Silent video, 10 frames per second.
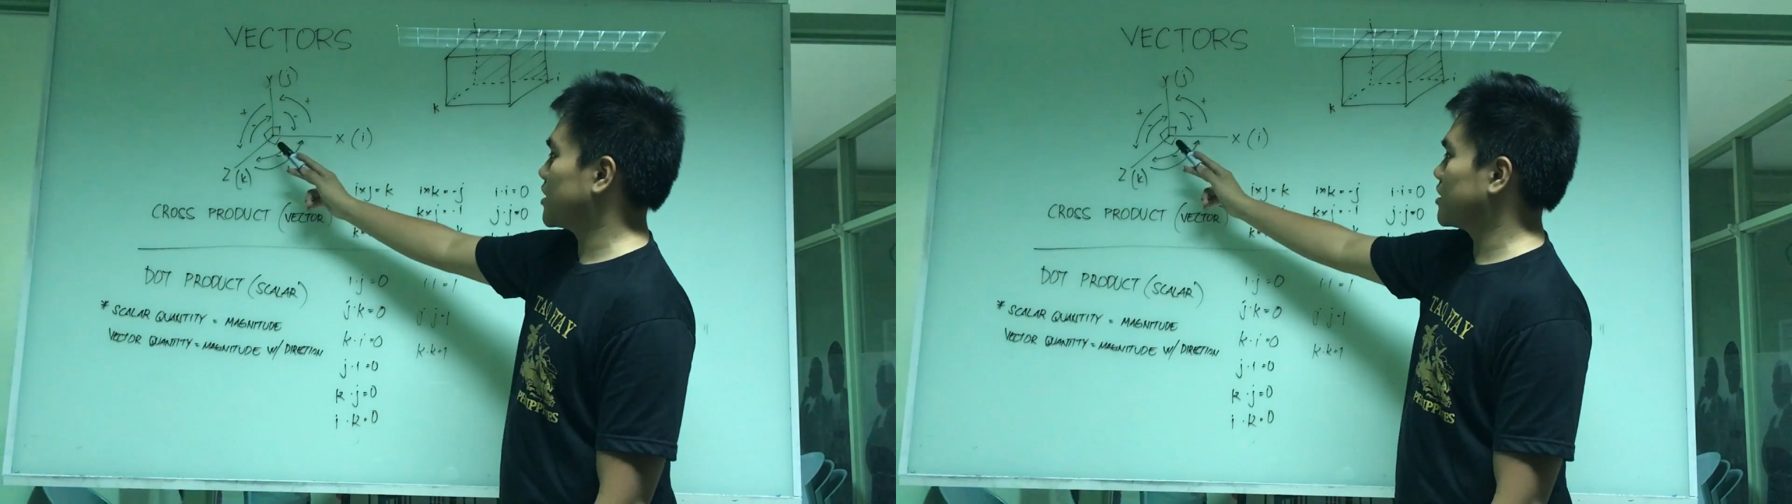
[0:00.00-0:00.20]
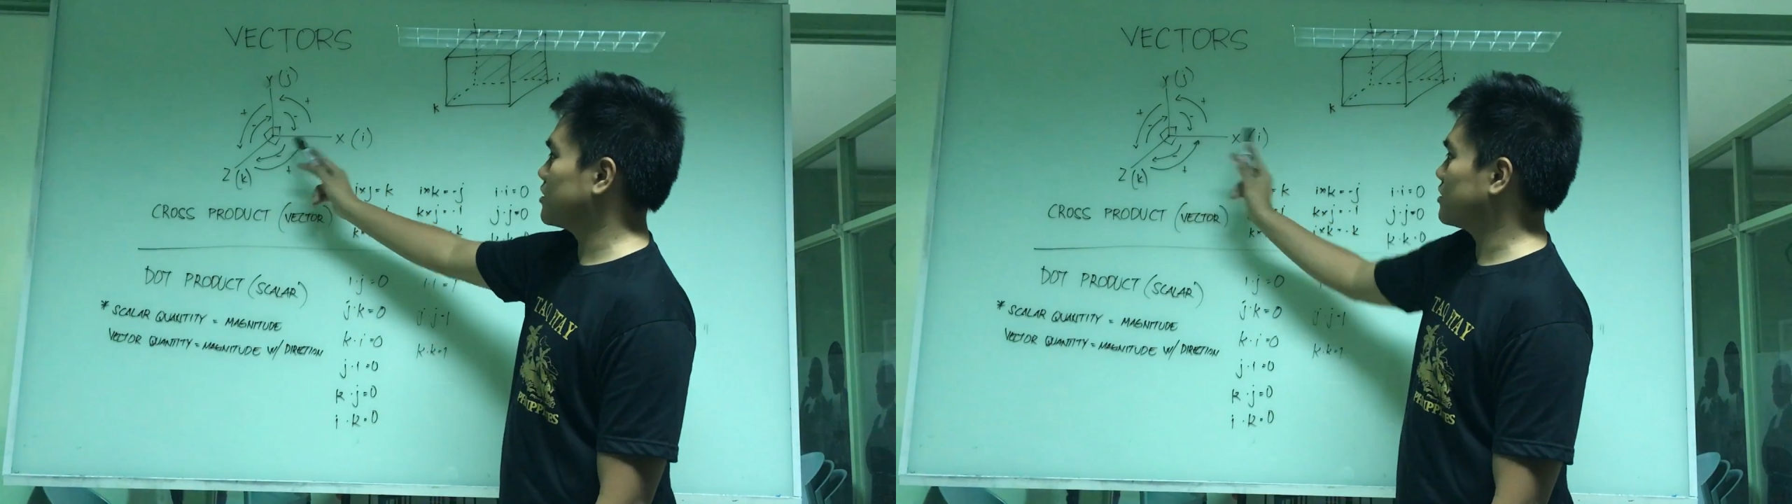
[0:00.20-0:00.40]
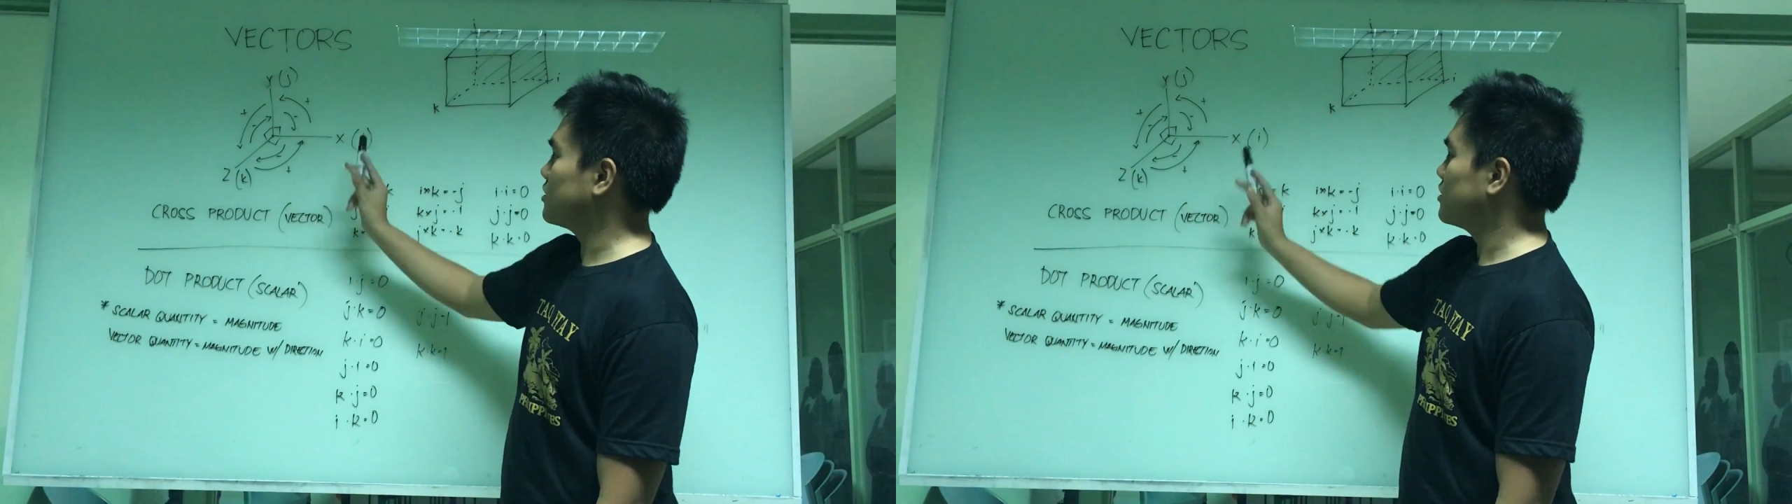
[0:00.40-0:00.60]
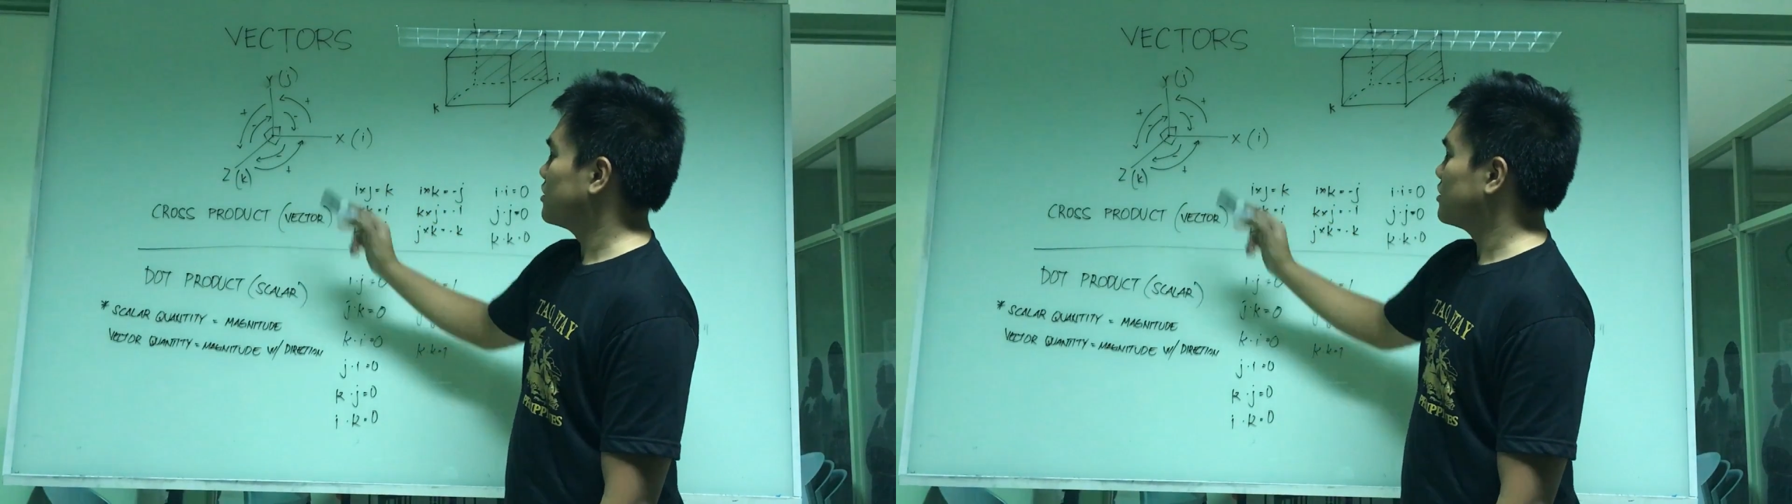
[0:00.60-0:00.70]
I